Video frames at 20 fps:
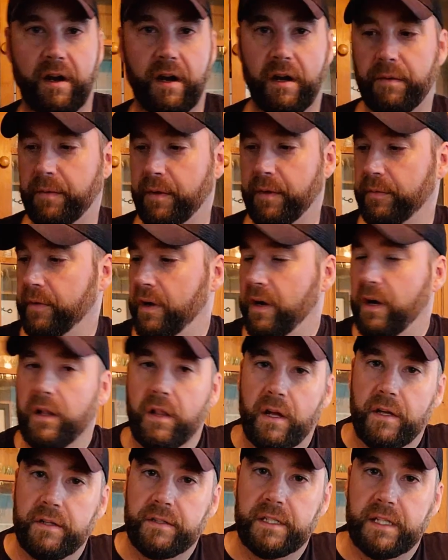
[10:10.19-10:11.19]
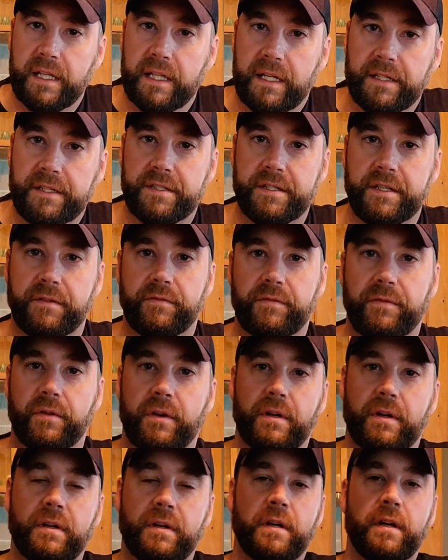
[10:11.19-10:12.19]
argument, well, how long do you let it sit
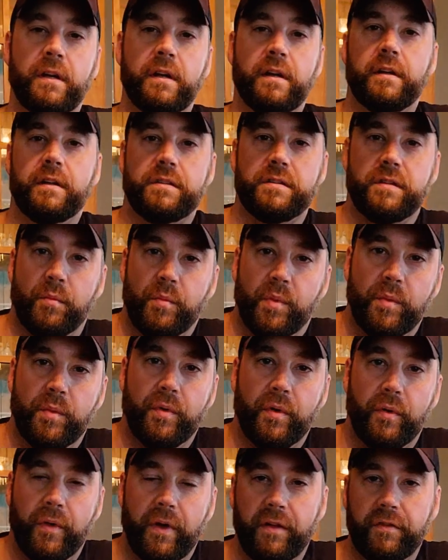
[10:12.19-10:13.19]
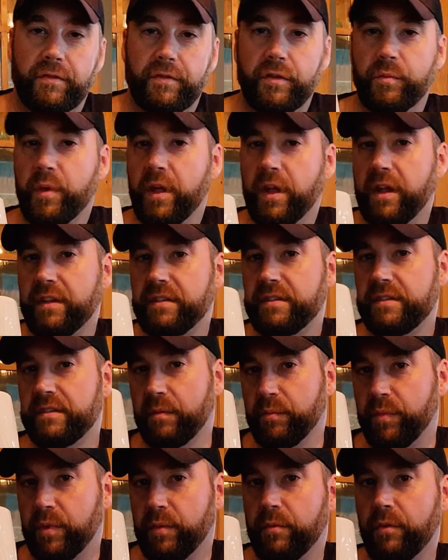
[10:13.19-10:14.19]
for? Some people wait a few minutes,
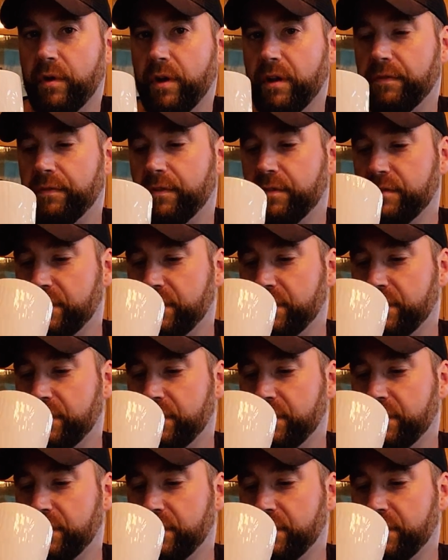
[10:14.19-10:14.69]
some people wait a few